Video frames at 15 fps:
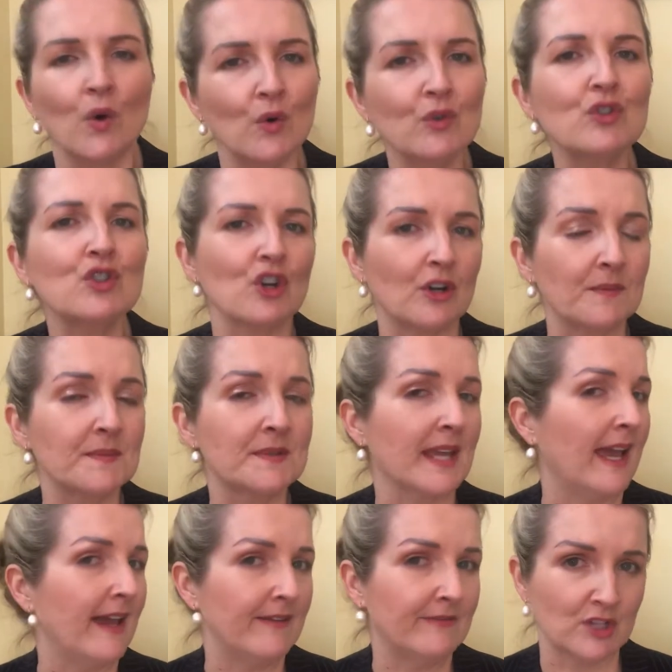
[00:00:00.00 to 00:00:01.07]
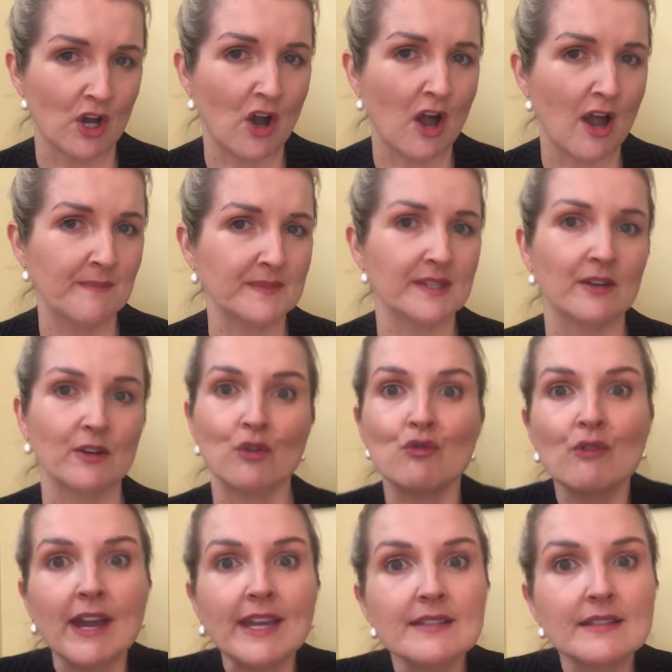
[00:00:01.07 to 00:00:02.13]
All jobs have times that are
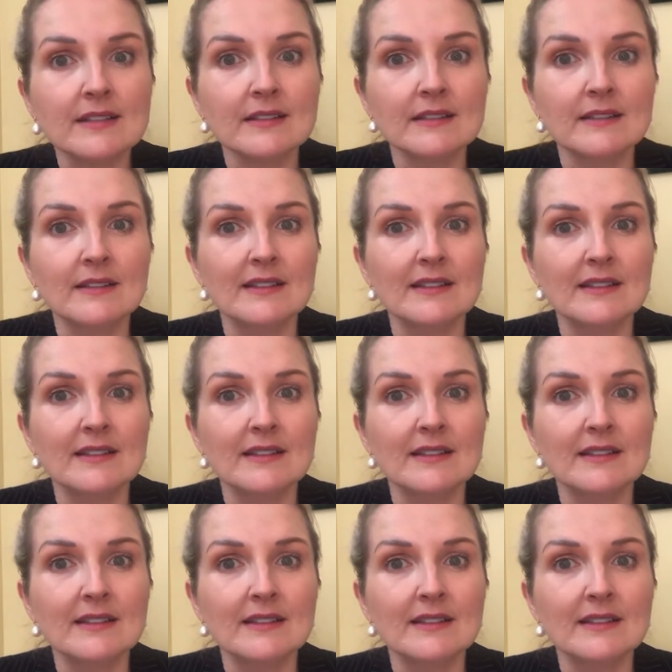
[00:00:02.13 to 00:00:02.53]
great